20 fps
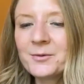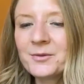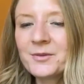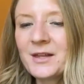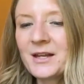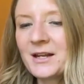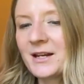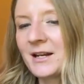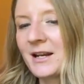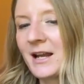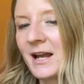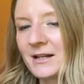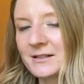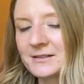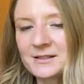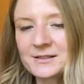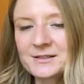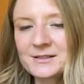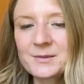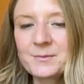they can
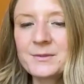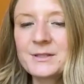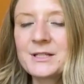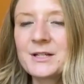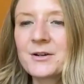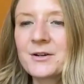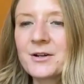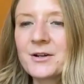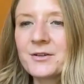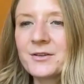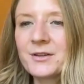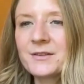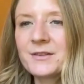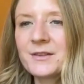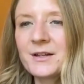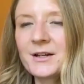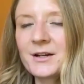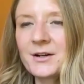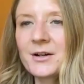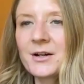access the material that
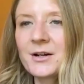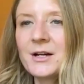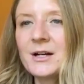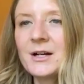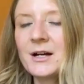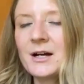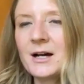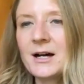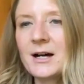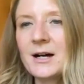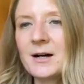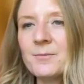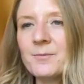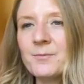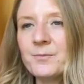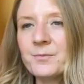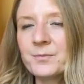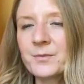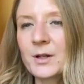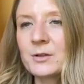they're
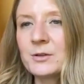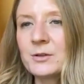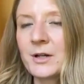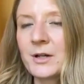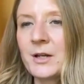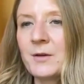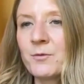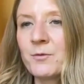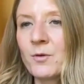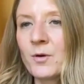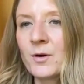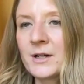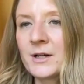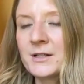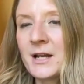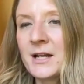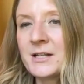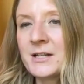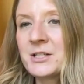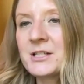looking for,
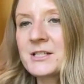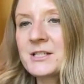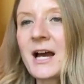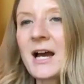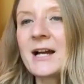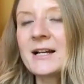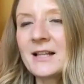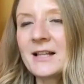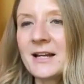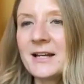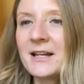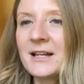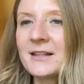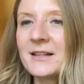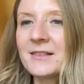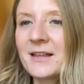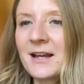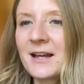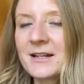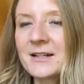and just
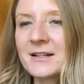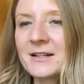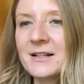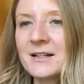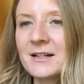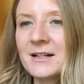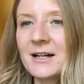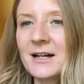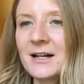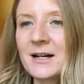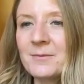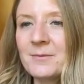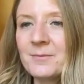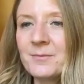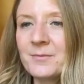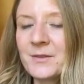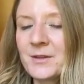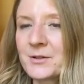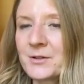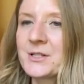highlighting that
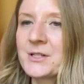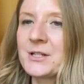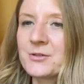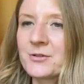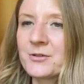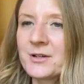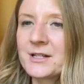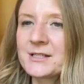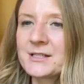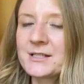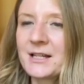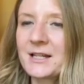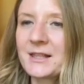there's interest.